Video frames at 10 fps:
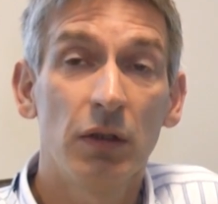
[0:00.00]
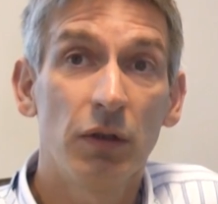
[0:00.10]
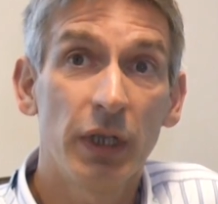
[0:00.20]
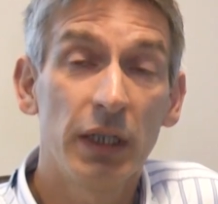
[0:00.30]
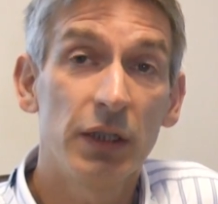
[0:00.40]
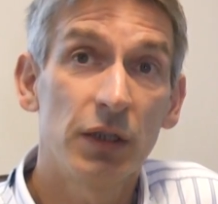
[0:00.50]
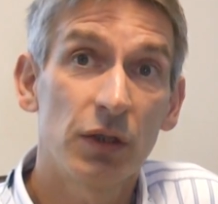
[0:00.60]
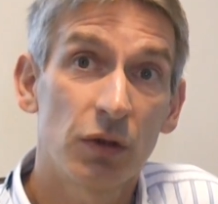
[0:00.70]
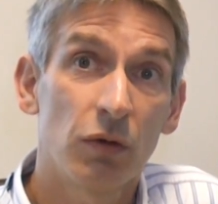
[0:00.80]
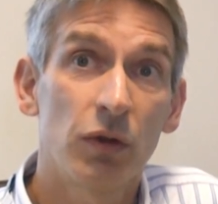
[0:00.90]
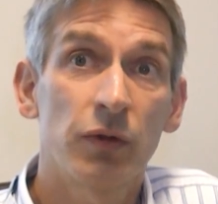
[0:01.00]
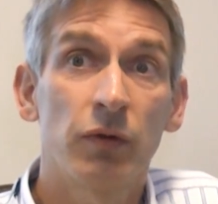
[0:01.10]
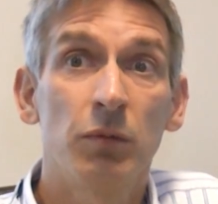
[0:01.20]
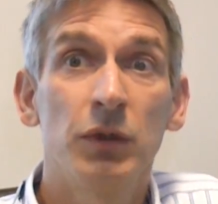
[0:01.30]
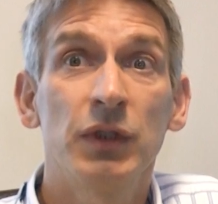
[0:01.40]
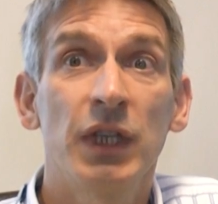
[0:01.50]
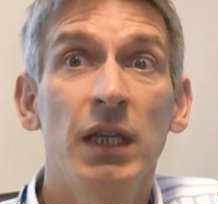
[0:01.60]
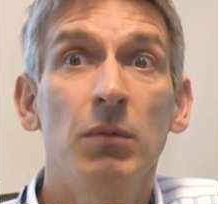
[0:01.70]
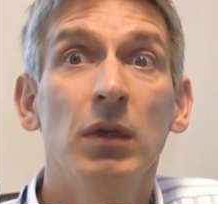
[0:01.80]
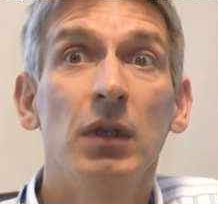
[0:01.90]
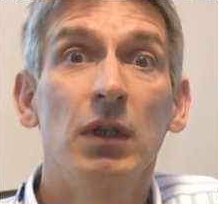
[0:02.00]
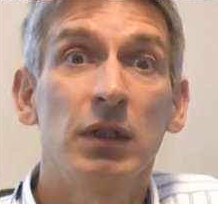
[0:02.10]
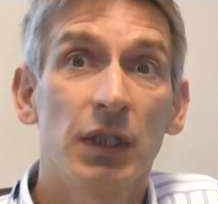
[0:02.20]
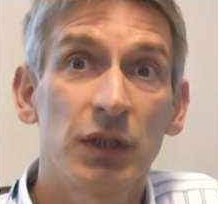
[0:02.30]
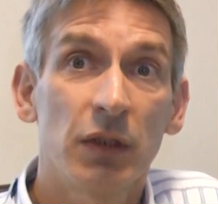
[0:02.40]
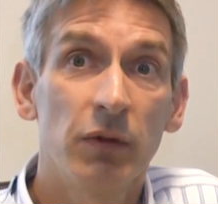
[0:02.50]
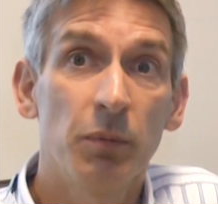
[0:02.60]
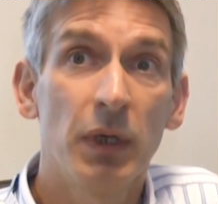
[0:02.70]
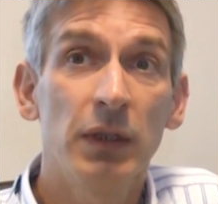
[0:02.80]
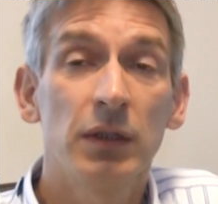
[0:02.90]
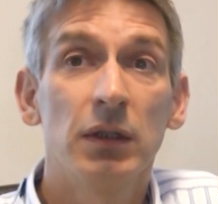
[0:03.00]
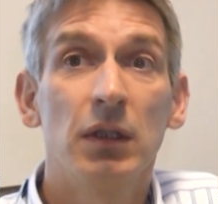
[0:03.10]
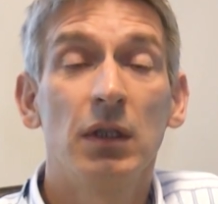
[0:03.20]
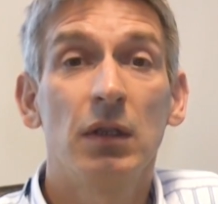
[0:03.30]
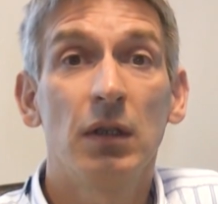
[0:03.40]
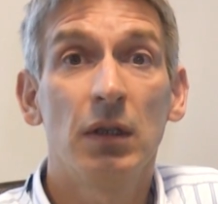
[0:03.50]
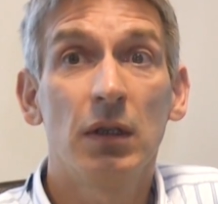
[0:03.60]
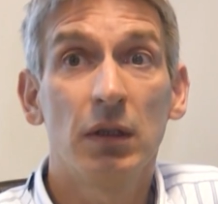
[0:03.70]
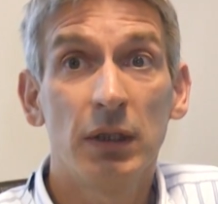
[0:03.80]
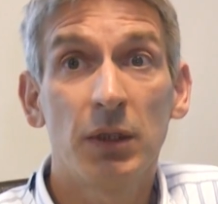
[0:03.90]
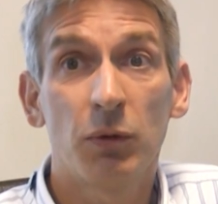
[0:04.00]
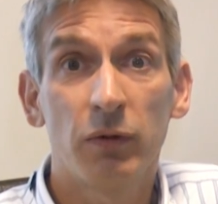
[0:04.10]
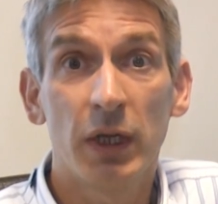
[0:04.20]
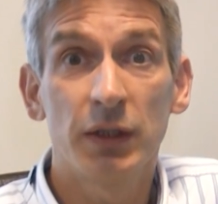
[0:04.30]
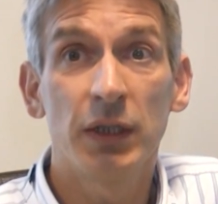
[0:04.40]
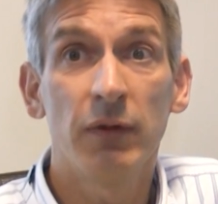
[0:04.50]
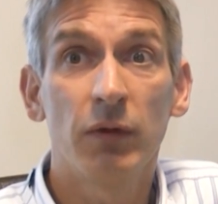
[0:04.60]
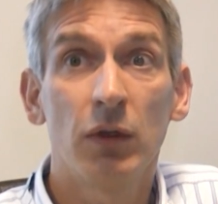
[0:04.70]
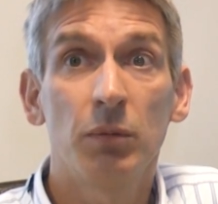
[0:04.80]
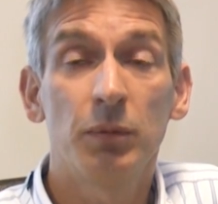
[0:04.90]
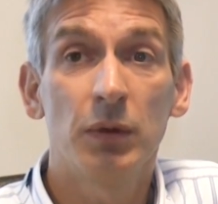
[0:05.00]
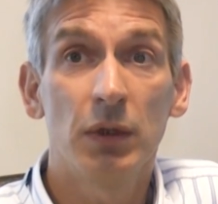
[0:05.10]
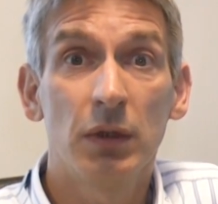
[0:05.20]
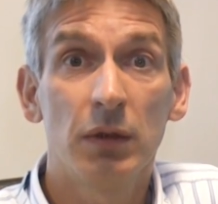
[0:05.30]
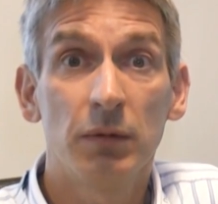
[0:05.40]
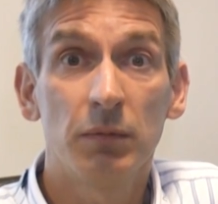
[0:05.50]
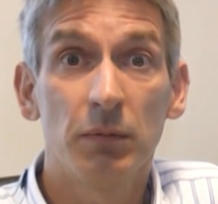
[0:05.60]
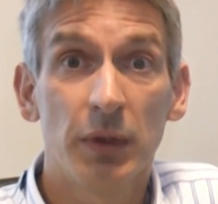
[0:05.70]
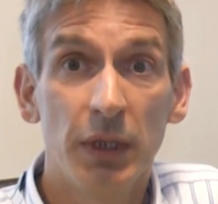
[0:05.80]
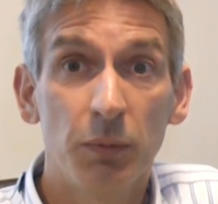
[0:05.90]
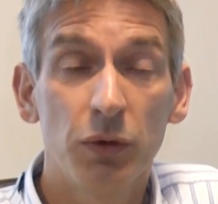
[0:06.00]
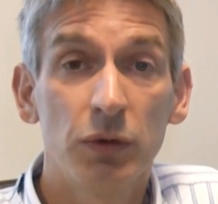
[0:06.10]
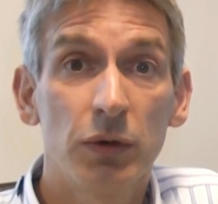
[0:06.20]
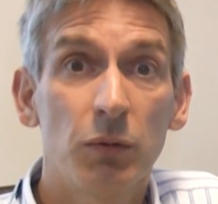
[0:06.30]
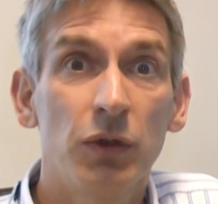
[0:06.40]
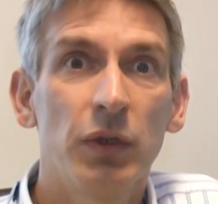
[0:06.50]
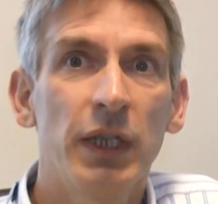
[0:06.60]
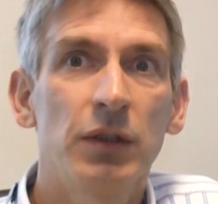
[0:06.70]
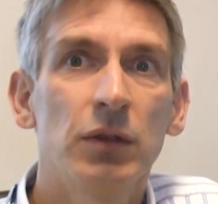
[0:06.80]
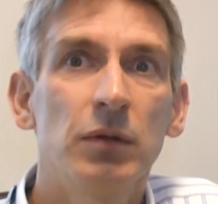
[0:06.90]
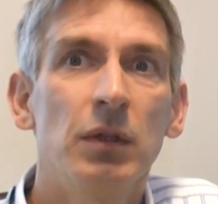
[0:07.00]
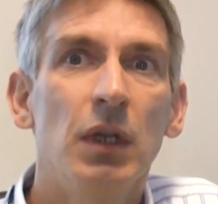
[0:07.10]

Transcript: Again, this is sourced from the same test equipment uh, that provides the envelope uh, input to the modulator